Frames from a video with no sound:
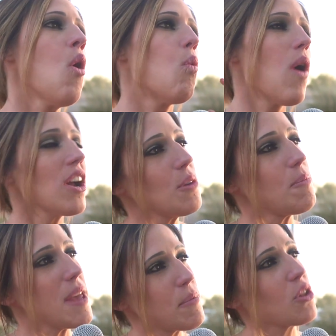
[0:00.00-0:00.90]
what could
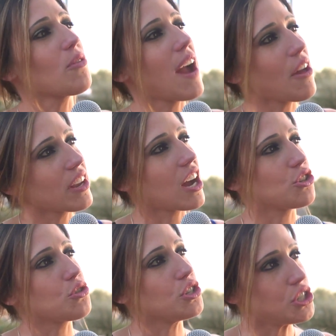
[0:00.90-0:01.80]
people around the
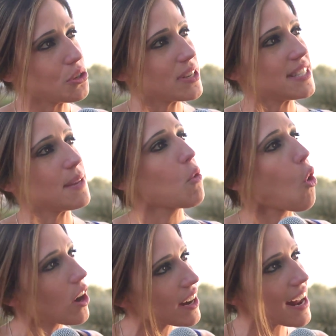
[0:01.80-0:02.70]
country do? Is it
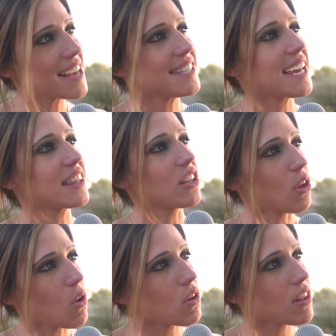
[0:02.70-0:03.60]
organizing at the
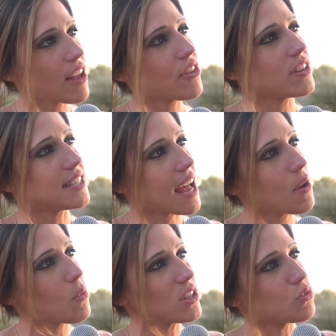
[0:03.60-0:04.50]
local level? Is
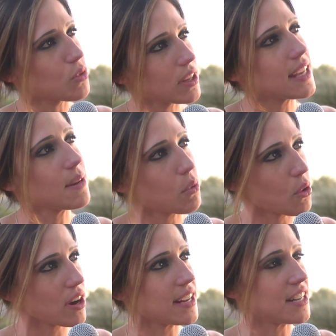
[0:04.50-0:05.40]
that what's really
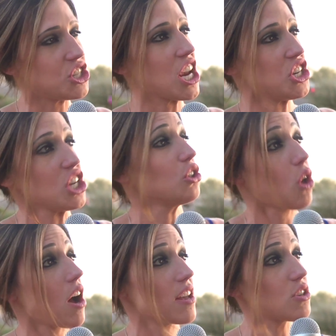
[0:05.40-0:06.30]
important in changing
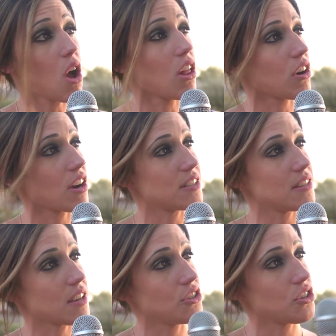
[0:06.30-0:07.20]
laws all across
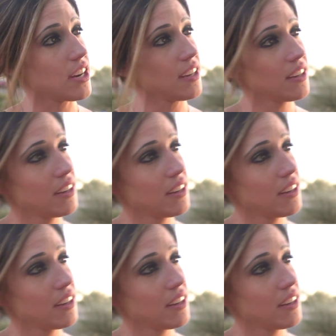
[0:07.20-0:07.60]
this country?